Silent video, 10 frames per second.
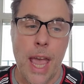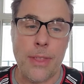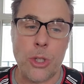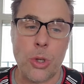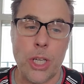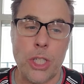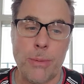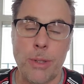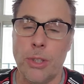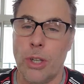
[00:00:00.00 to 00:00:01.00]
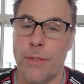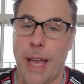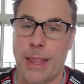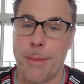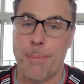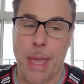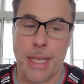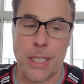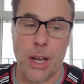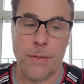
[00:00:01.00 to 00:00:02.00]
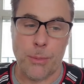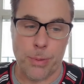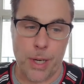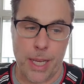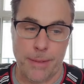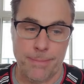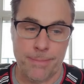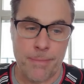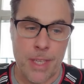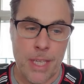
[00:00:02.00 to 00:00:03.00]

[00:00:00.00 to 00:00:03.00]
and the trigeminal nerve at the base of your brain.